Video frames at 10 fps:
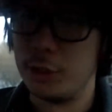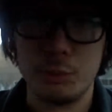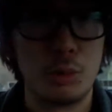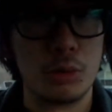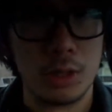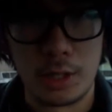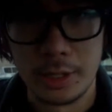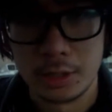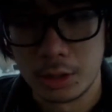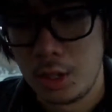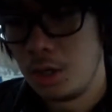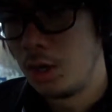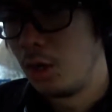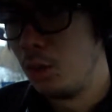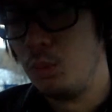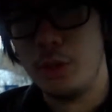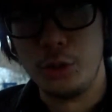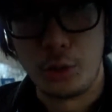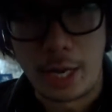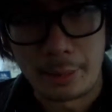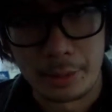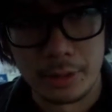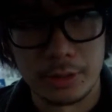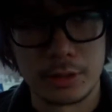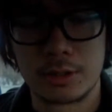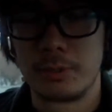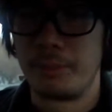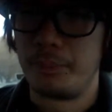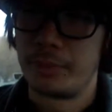that is more aligned with your happiness,